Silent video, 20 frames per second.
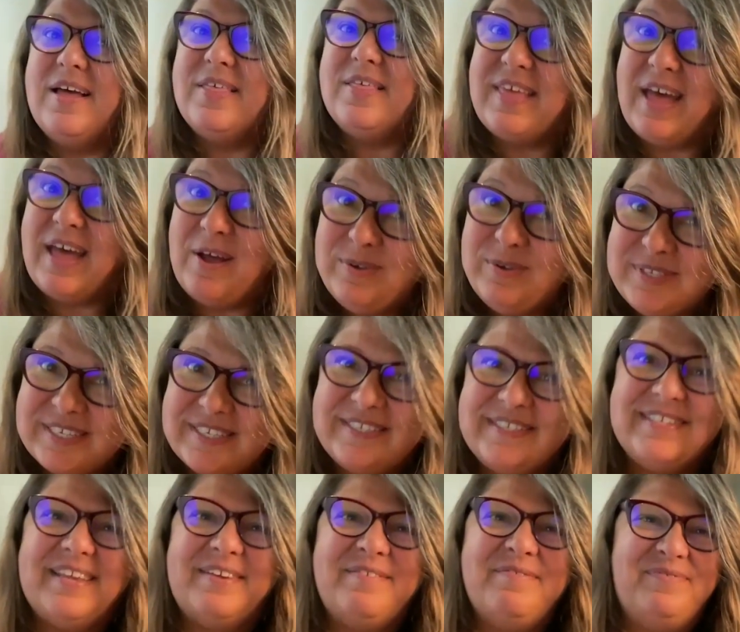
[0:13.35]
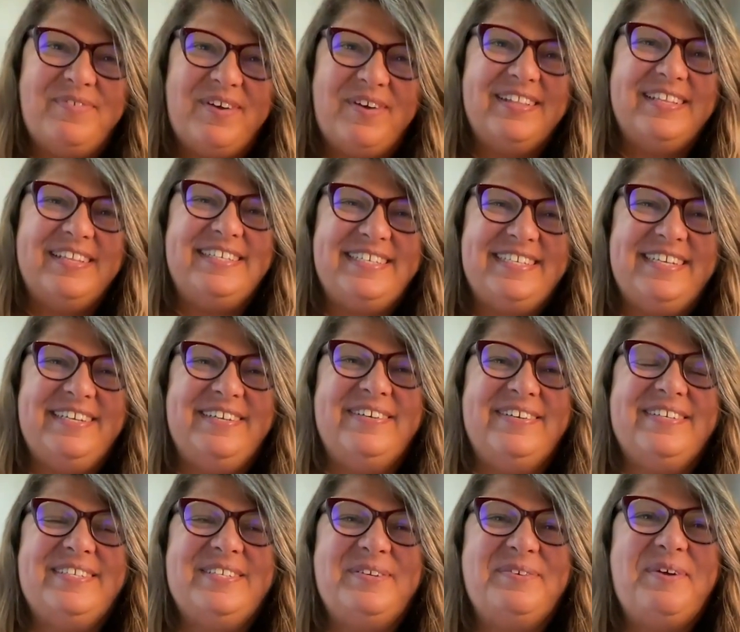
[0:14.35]
thousands of
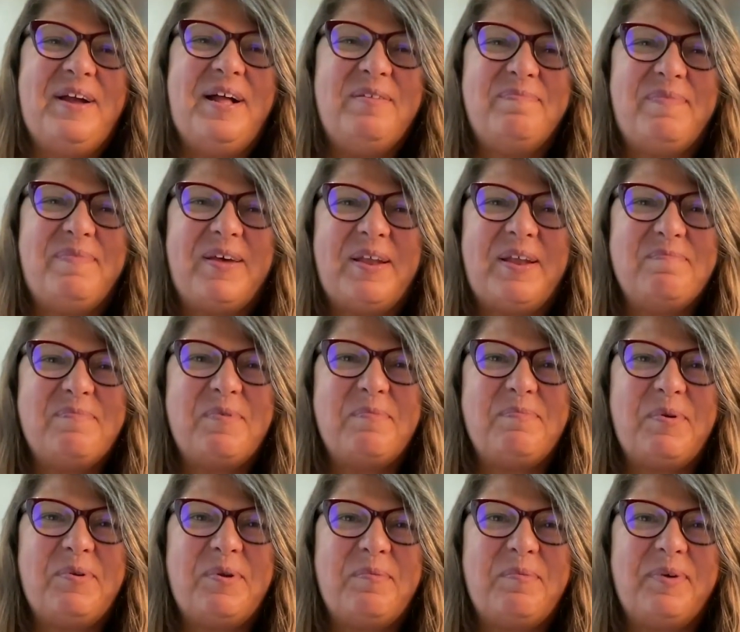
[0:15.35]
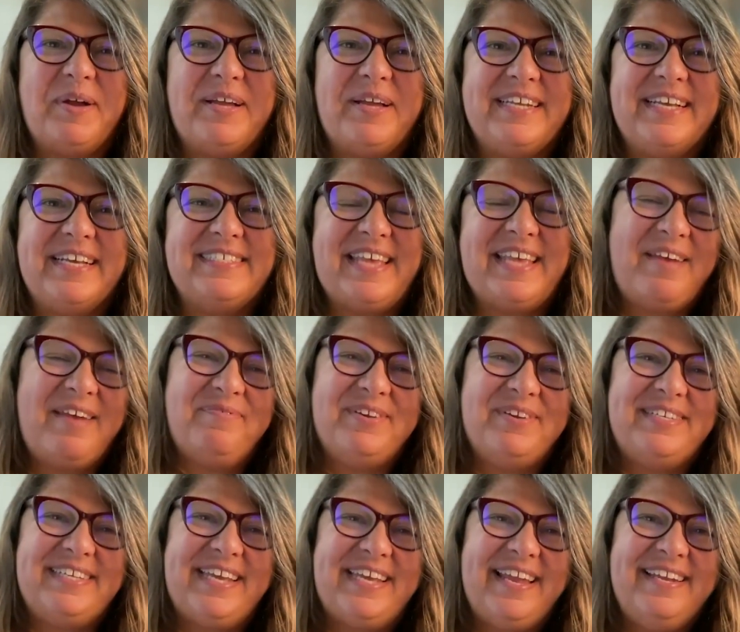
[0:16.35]
volunteers who help out on pro bono projects
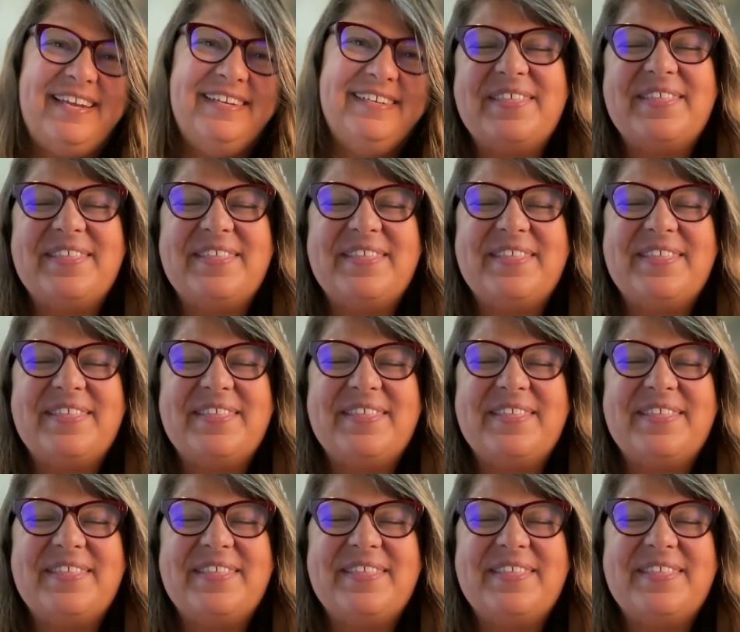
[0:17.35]
every day.